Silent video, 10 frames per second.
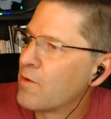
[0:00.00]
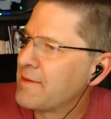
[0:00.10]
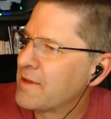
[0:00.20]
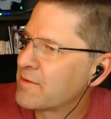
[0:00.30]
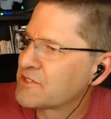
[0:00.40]

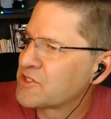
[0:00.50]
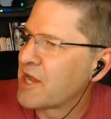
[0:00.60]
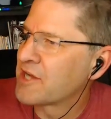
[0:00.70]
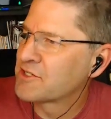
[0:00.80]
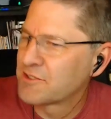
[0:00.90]
maybe it was
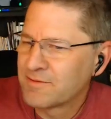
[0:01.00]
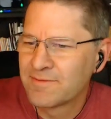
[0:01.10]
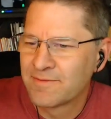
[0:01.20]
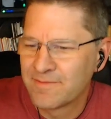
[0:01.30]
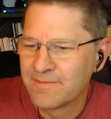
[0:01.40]
Josh.
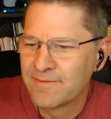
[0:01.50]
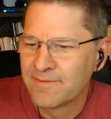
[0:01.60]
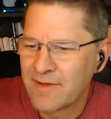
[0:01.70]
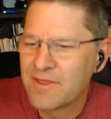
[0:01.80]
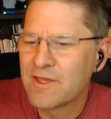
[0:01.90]

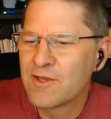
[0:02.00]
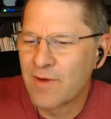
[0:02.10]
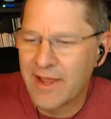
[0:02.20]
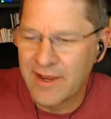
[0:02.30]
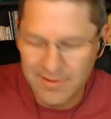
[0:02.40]
I think you're right.